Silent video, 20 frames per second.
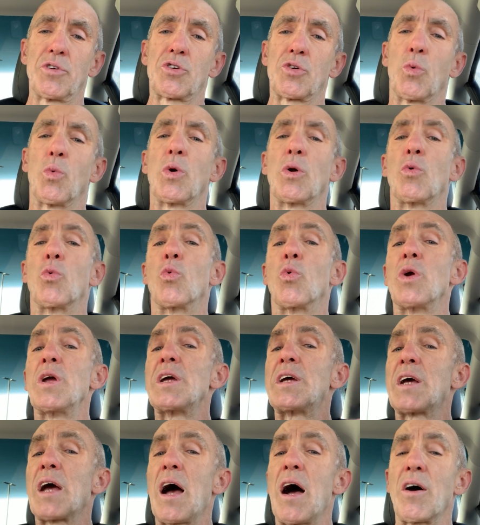So we
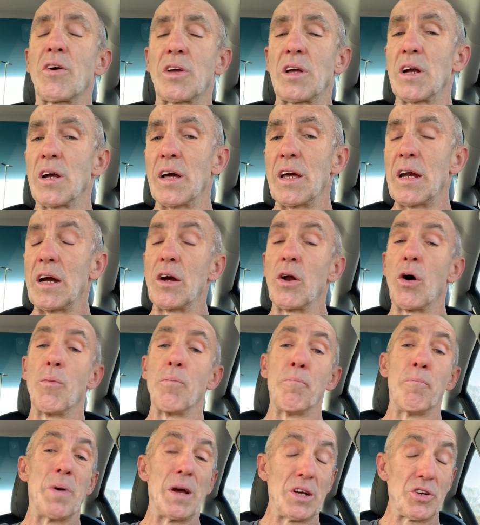recalculate it
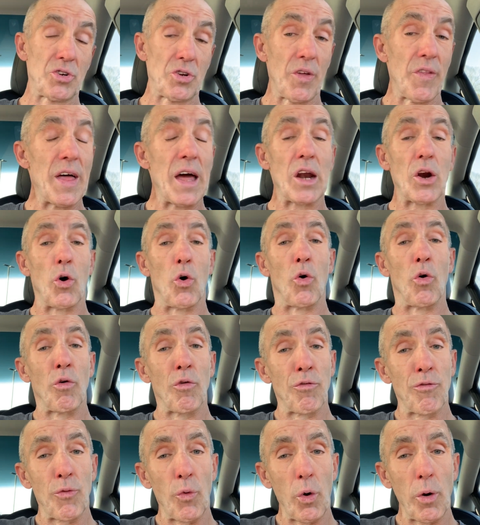based on that
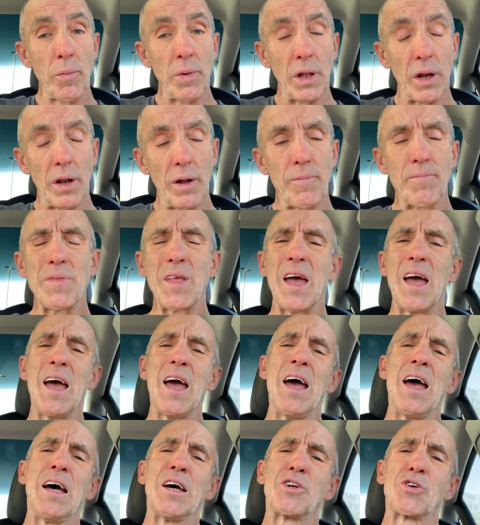old formula.
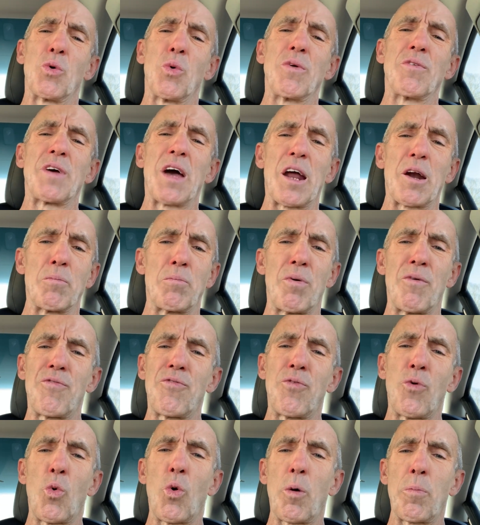So we've got a
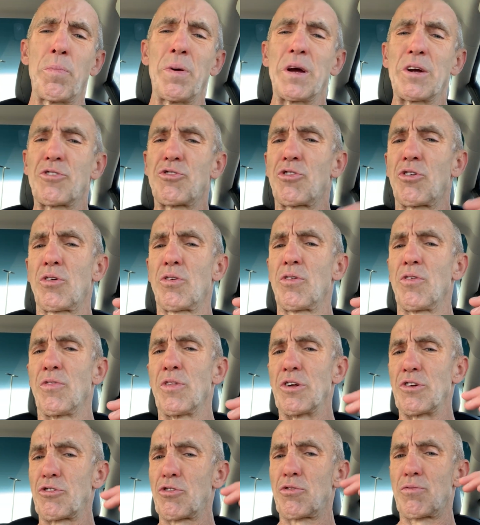before picture
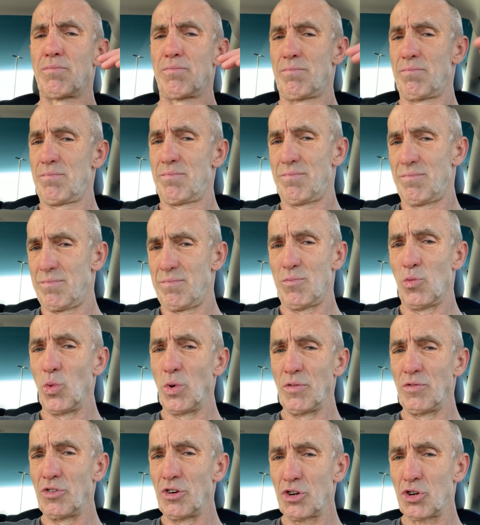that
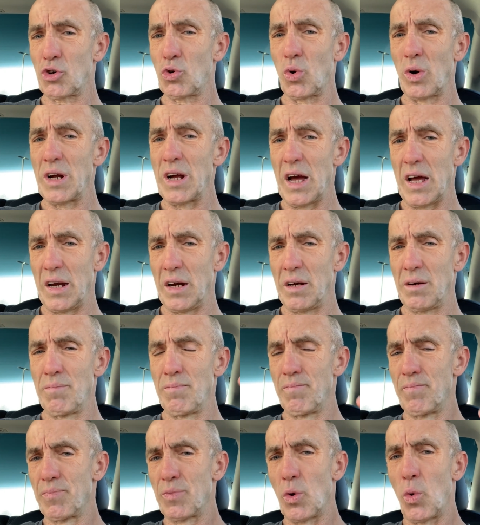we've just created.
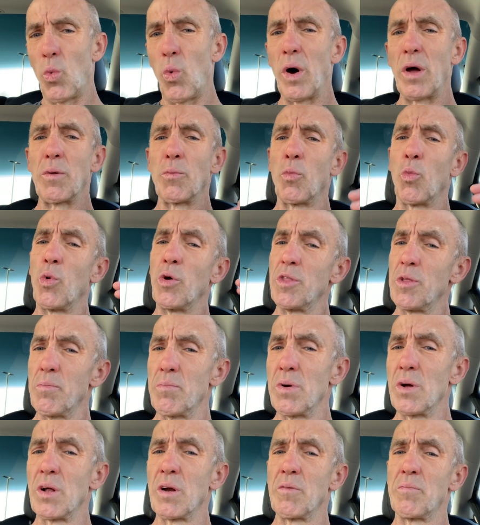What would the
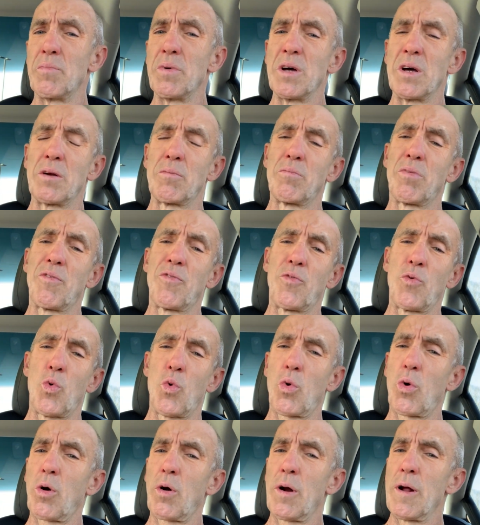bill have been
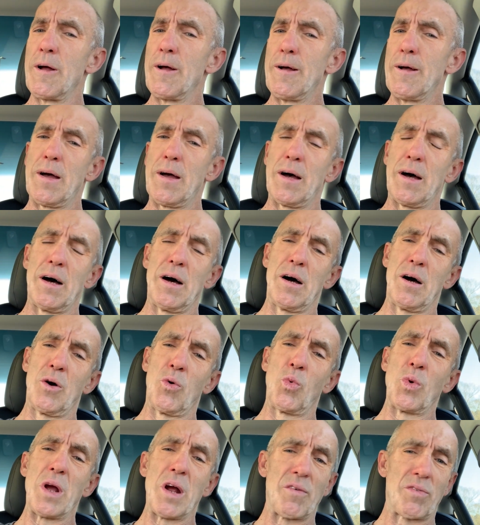before
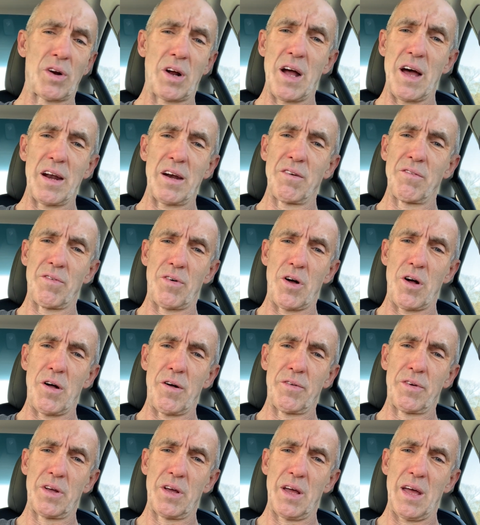we ever got
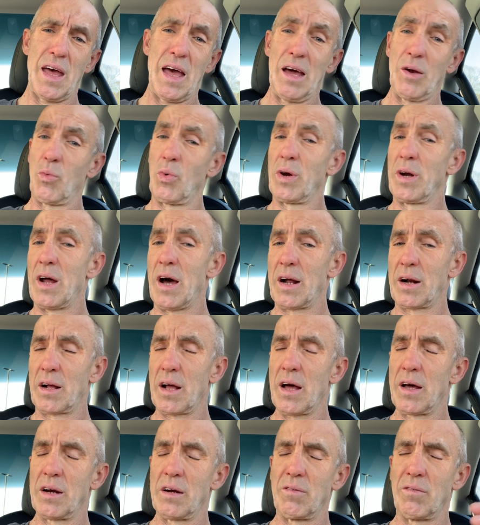involved, had we not
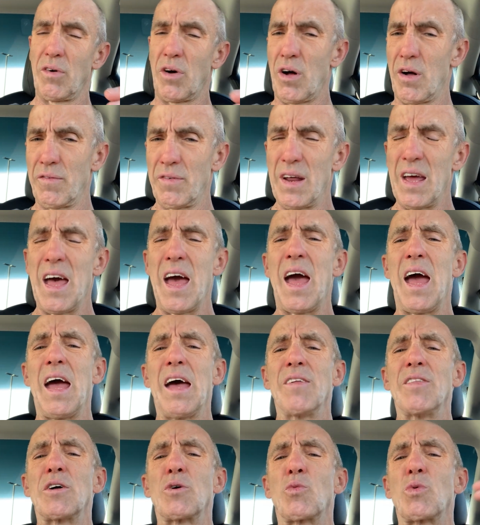gotten involved?
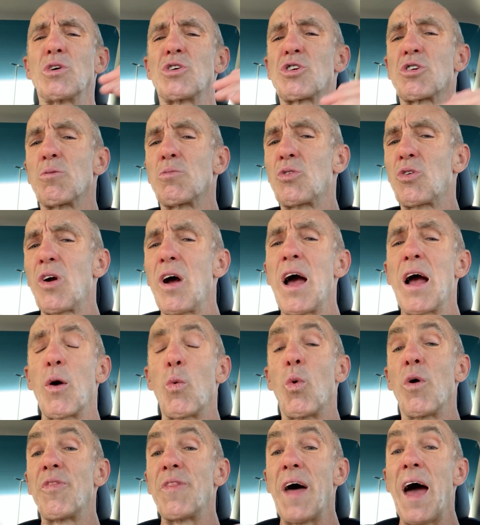And then we subtract
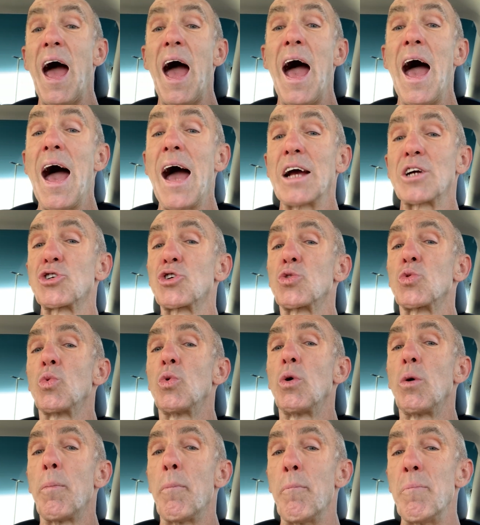what the
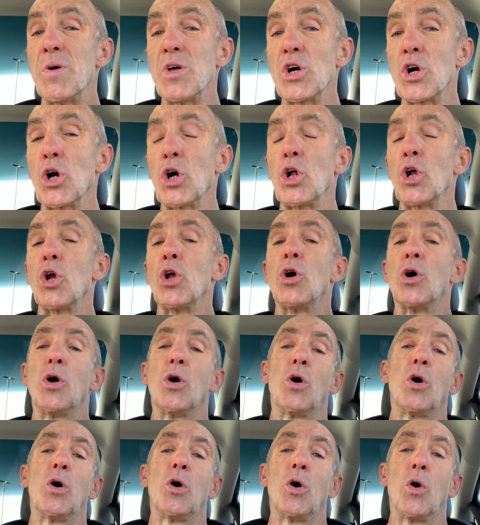actual bill
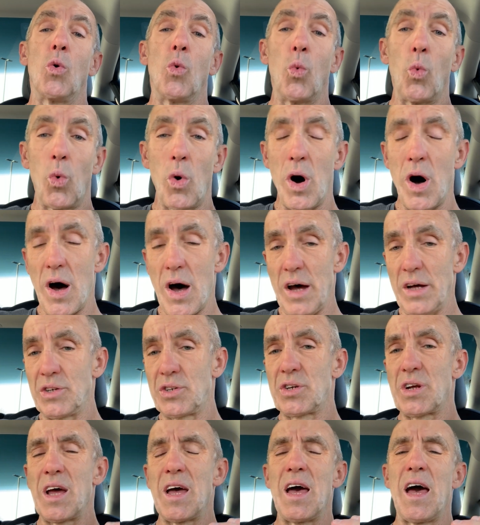
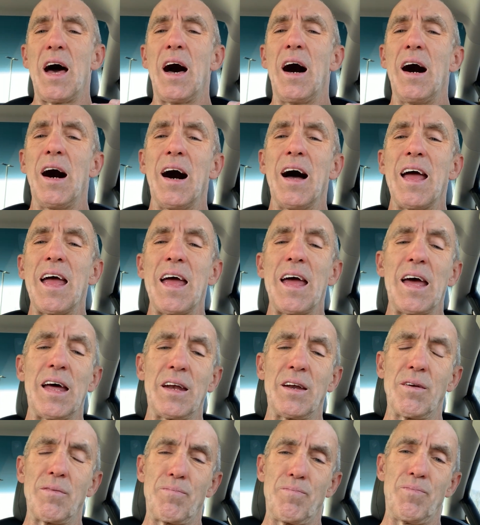was.
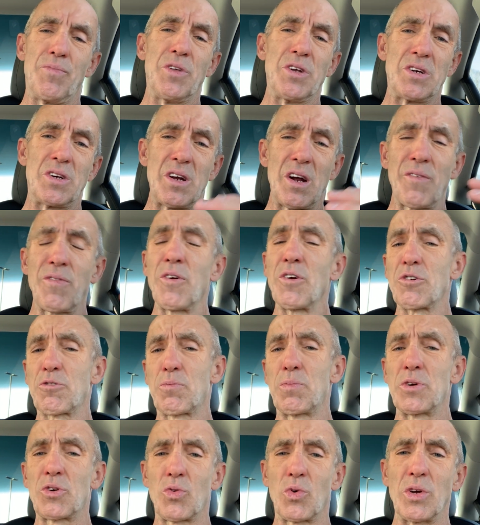And the difference
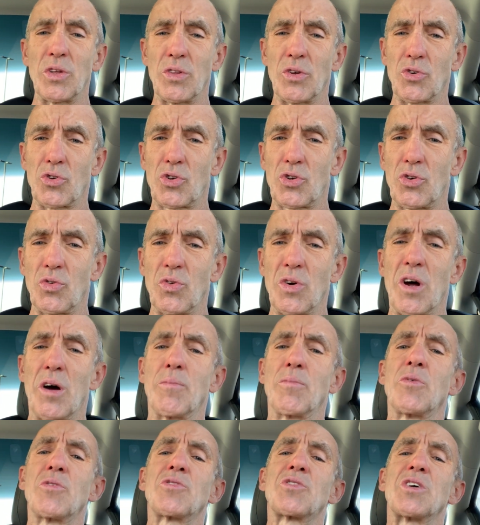between those two
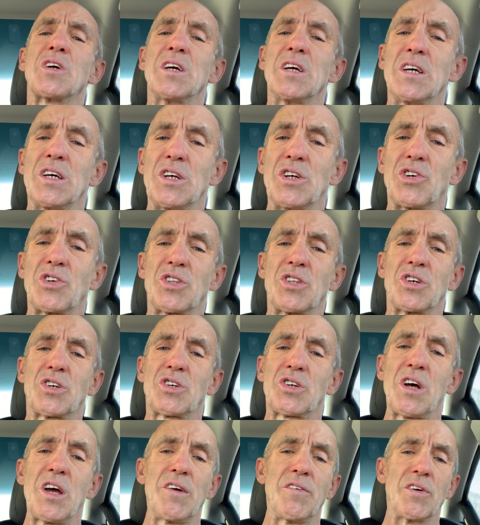numbers is the
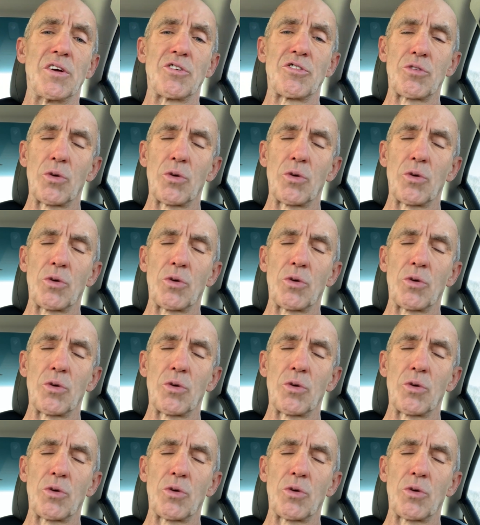savings.